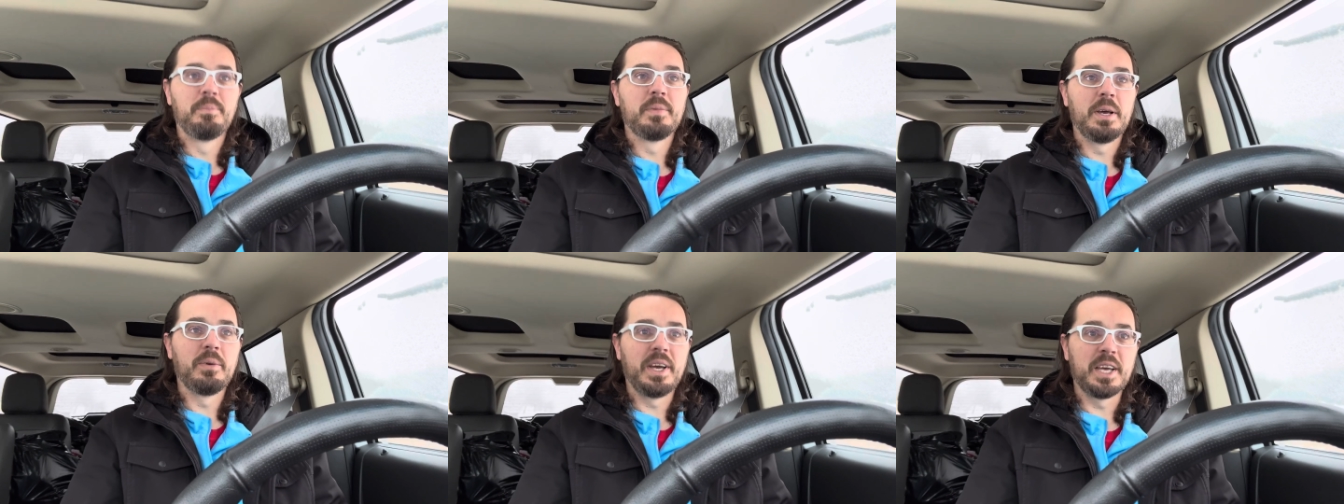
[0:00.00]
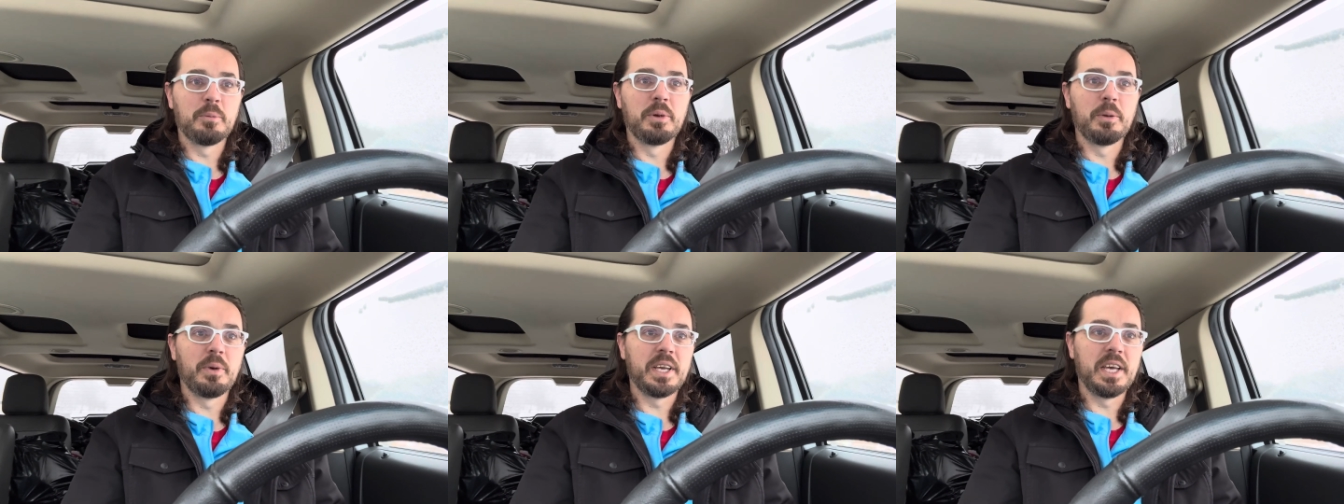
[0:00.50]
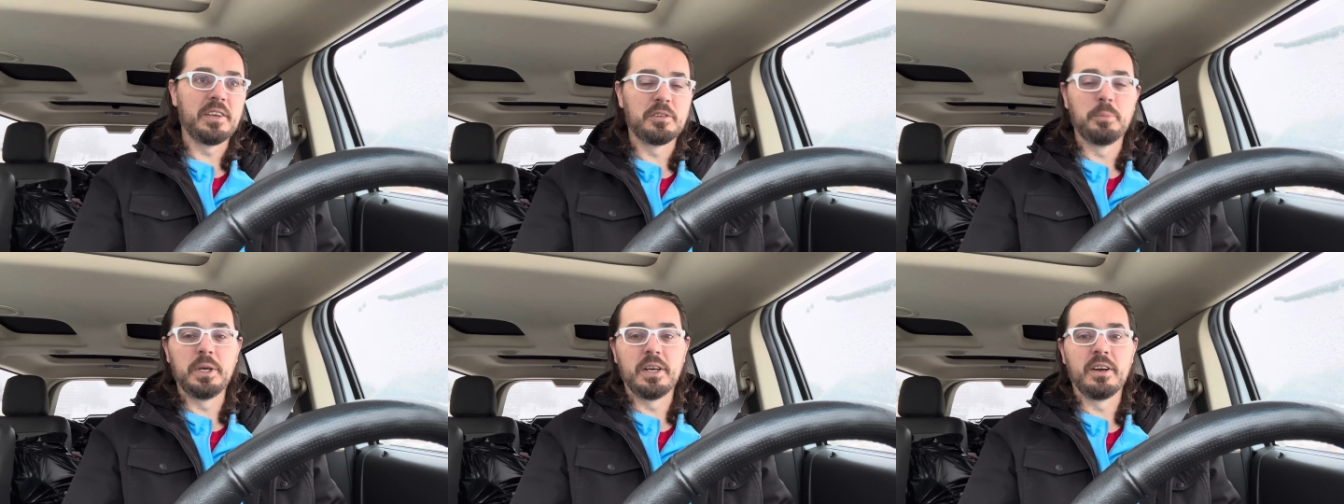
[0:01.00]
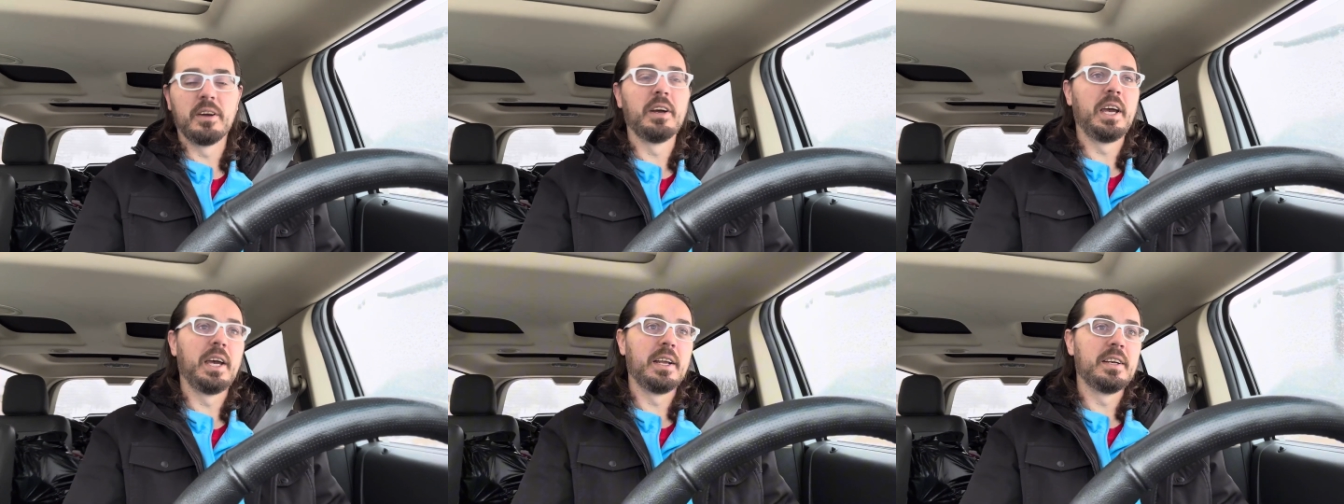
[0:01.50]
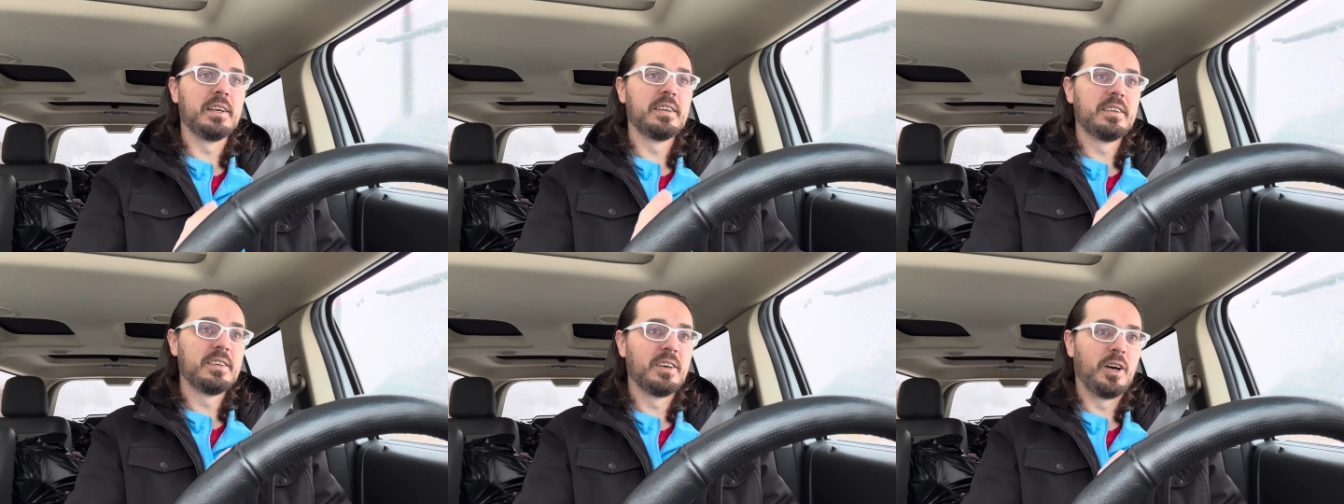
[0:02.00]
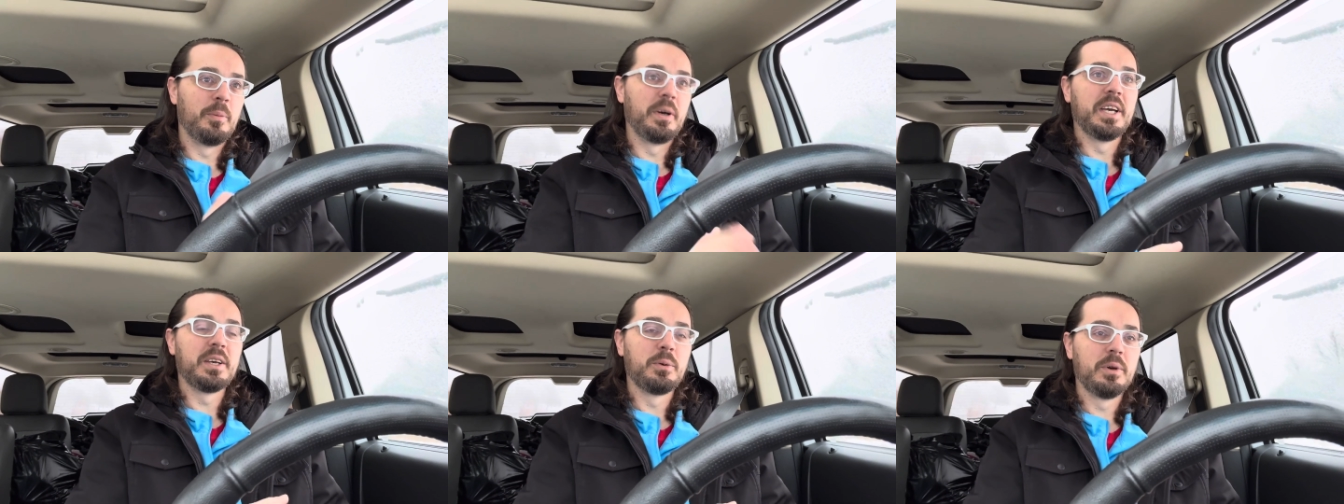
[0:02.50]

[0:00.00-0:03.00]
That way I can bring my case of beer and all my